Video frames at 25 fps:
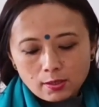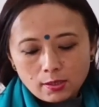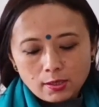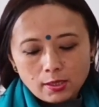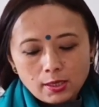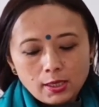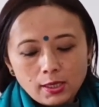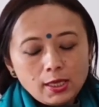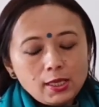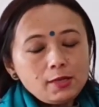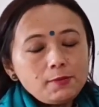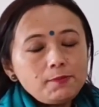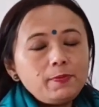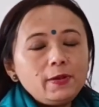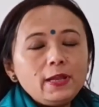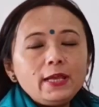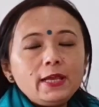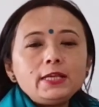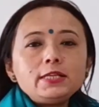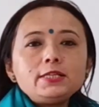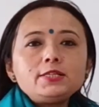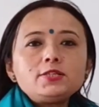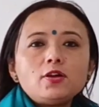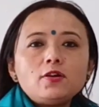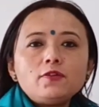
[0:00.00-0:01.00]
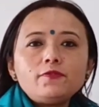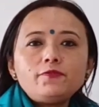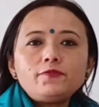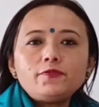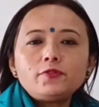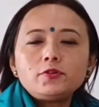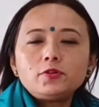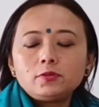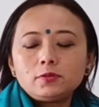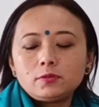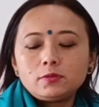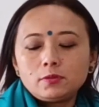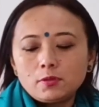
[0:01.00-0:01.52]
in place of
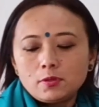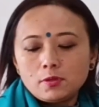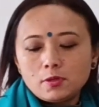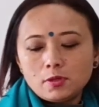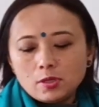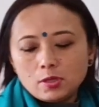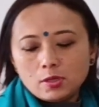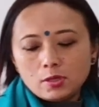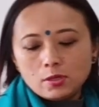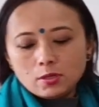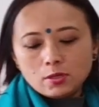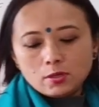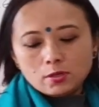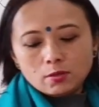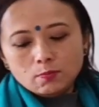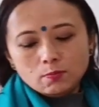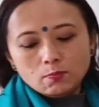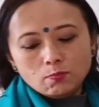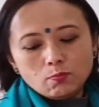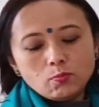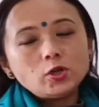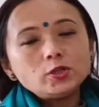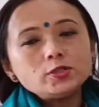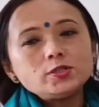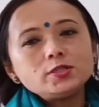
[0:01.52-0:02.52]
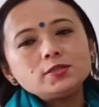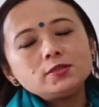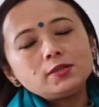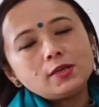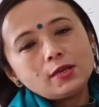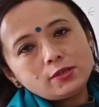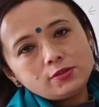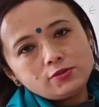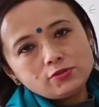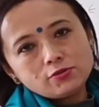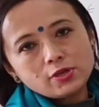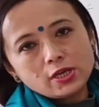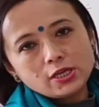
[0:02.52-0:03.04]
modern
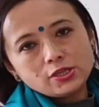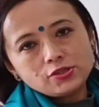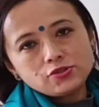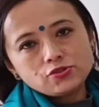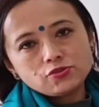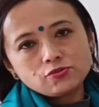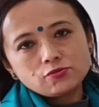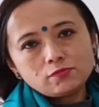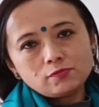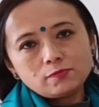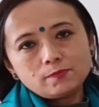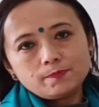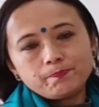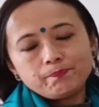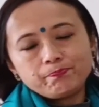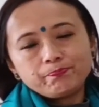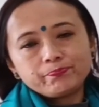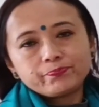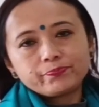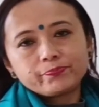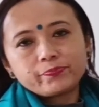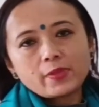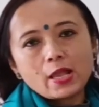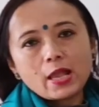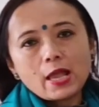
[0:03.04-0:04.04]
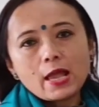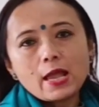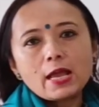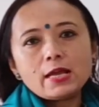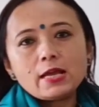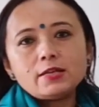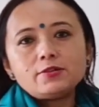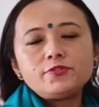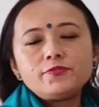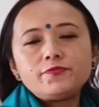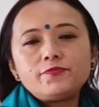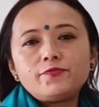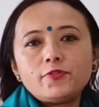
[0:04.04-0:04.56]
education
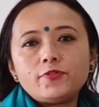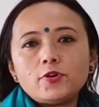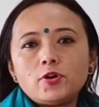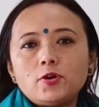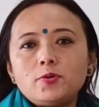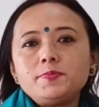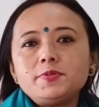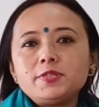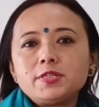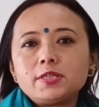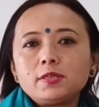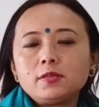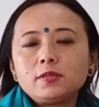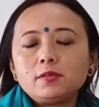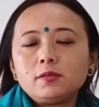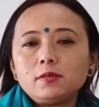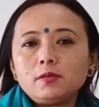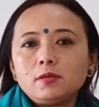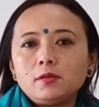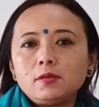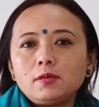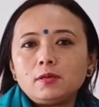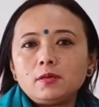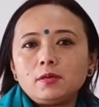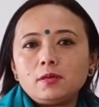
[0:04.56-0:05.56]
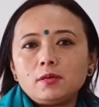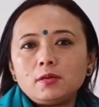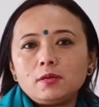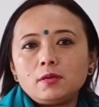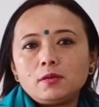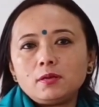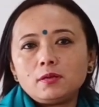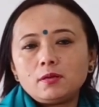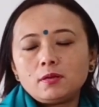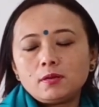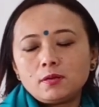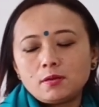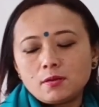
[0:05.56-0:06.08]
and reforms
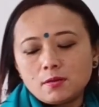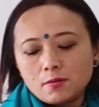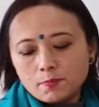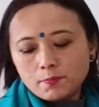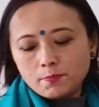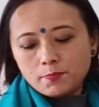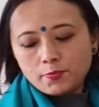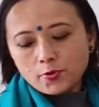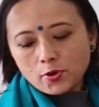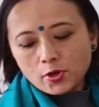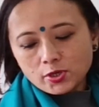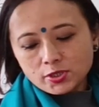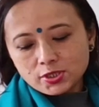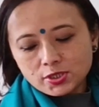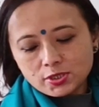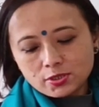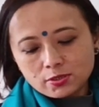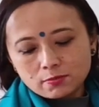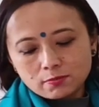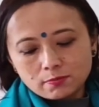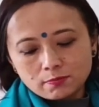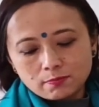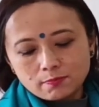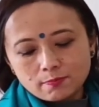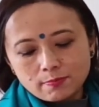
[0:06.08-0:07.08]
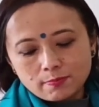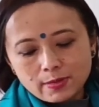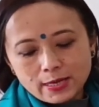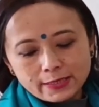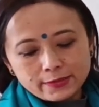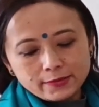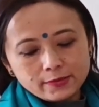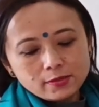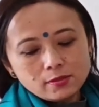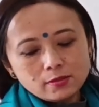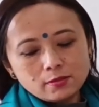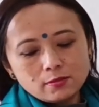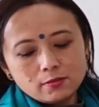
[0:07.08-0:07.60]
brought by
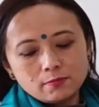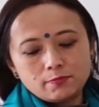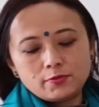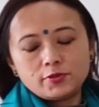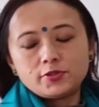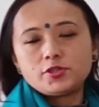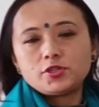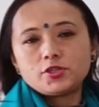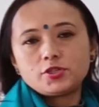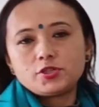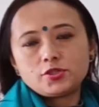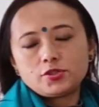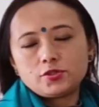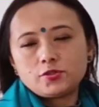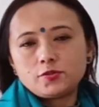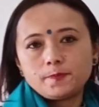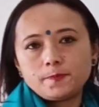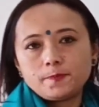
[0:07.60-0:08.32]
the British.